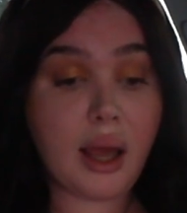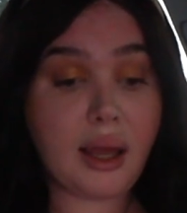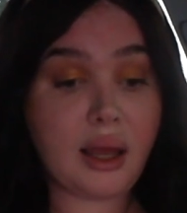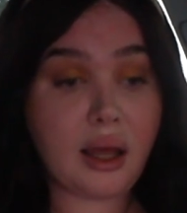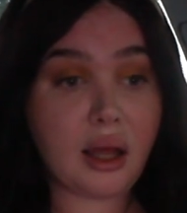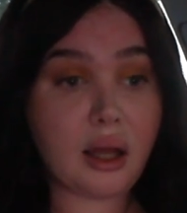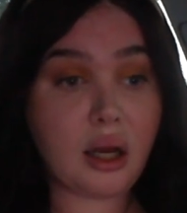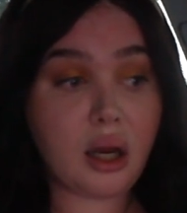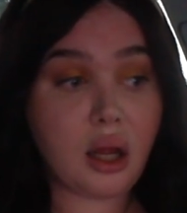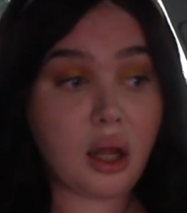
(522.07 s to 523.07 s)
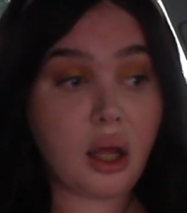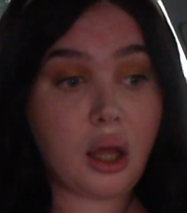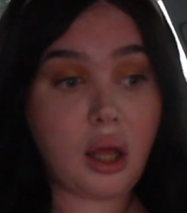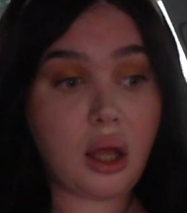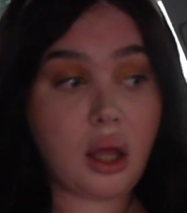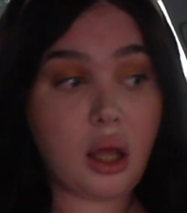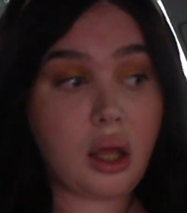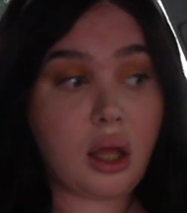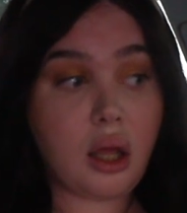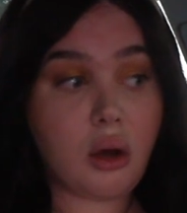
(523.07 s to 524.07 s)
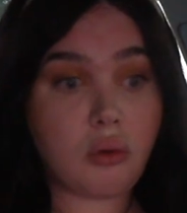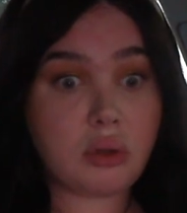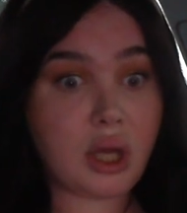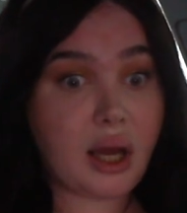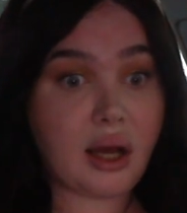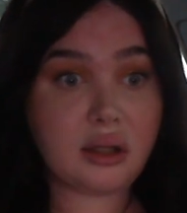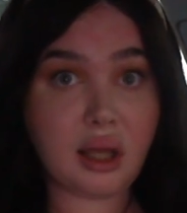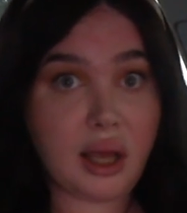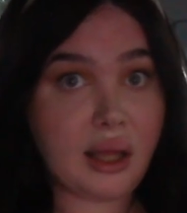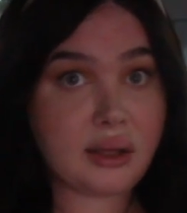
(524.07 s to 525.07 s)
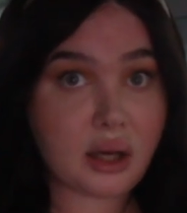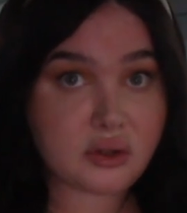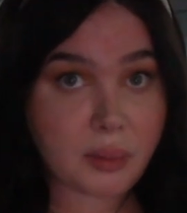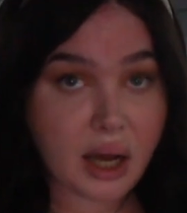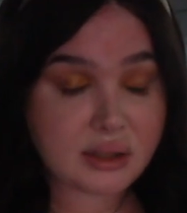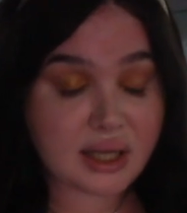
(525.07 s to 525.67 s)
And it only had like 8,000 miles,